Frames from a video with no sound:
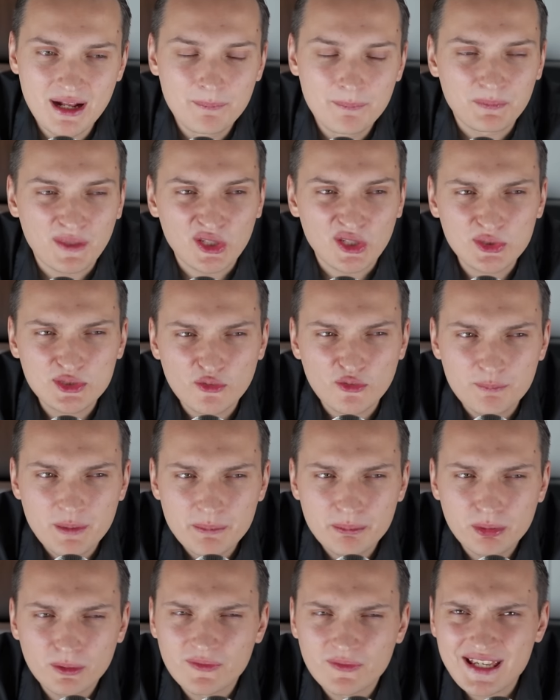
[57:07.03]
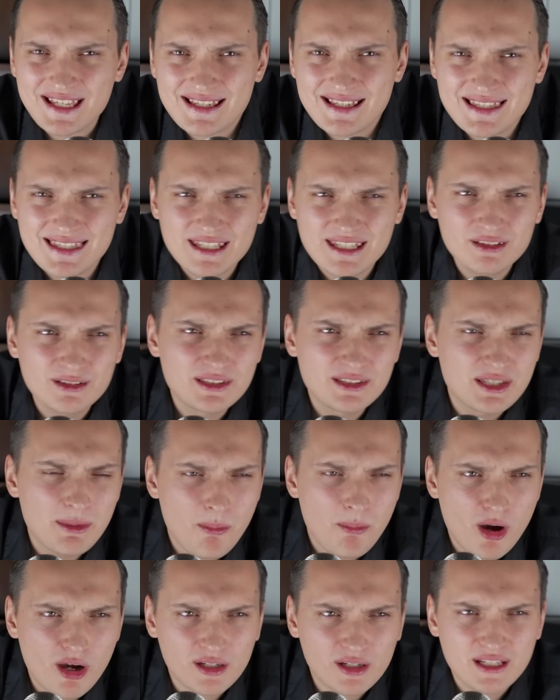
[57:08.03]
A lot of people they're still in the
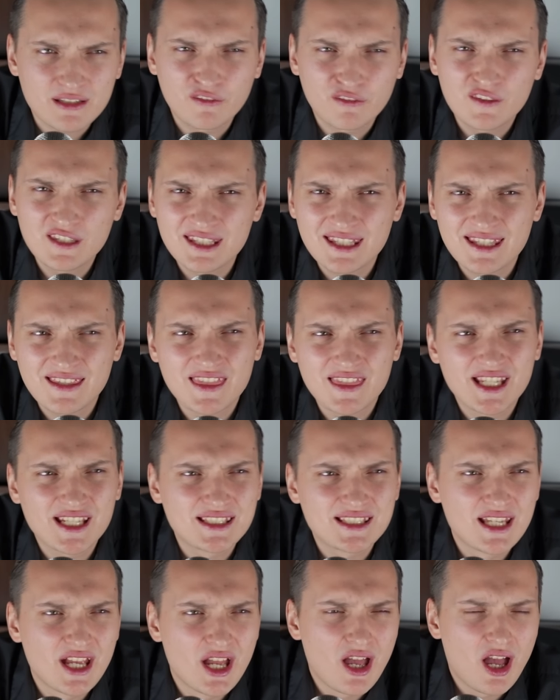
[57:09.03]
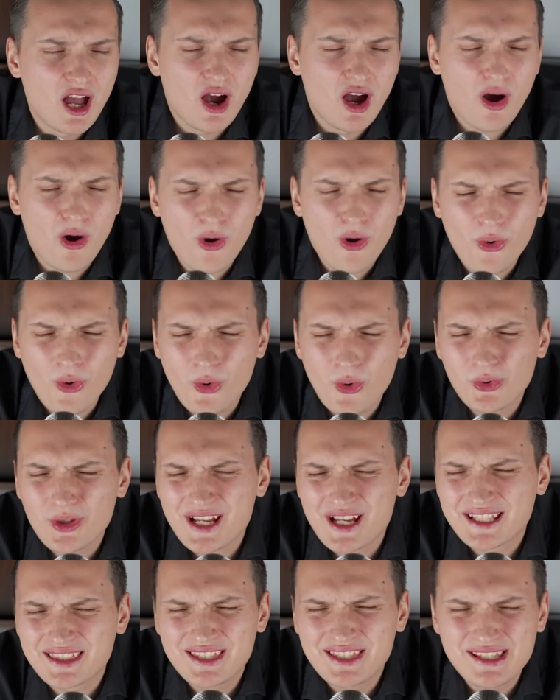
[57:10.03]
market thinking that all oh,
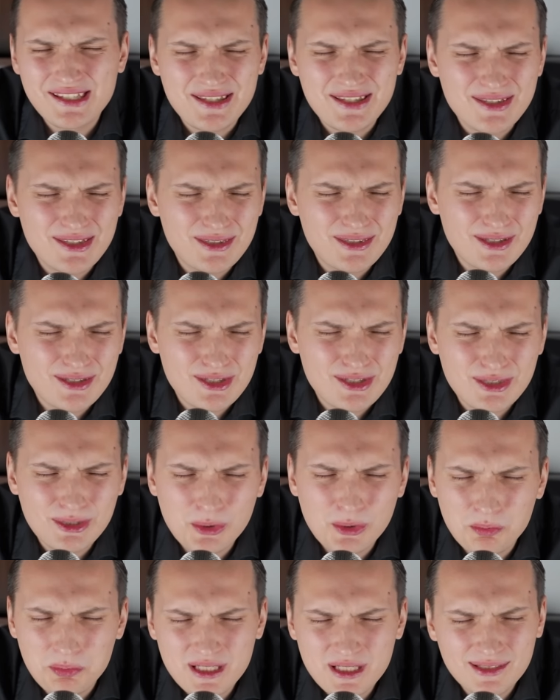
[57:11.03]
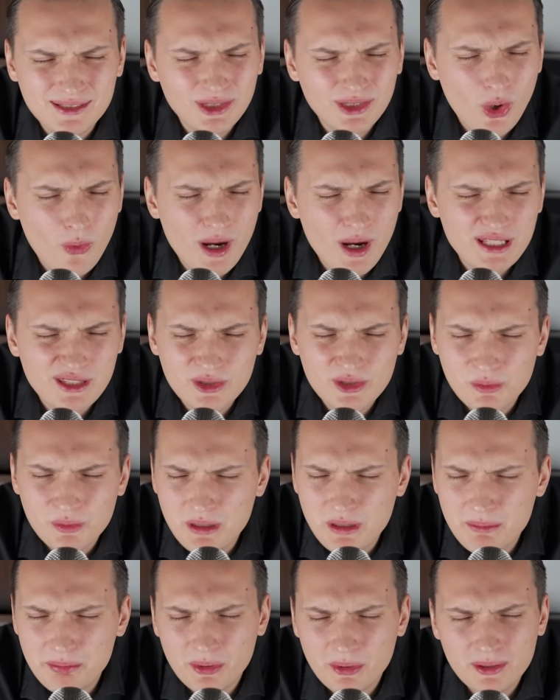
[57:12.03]
like these st stupid low IQ
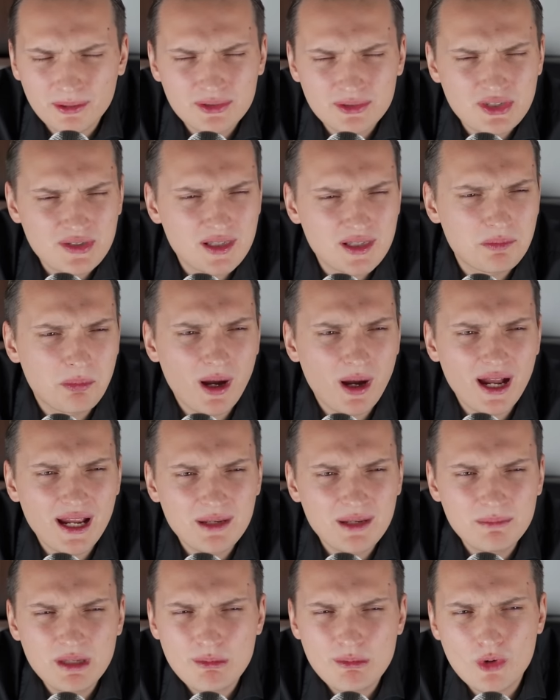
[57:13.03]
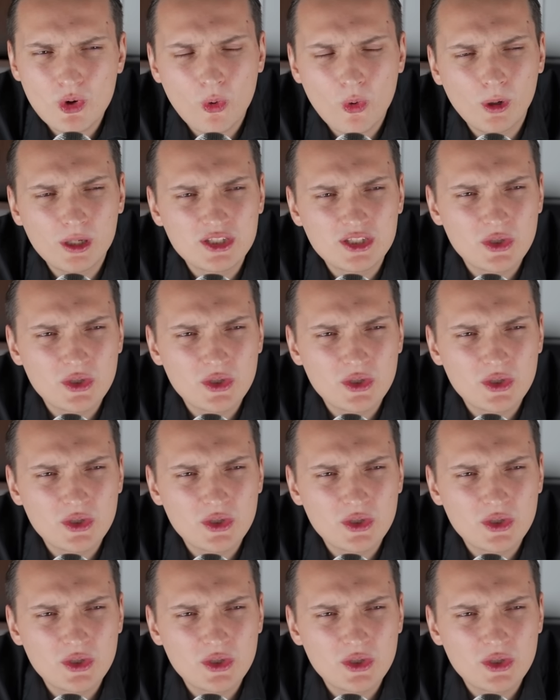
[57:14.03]
people just buying meme coins.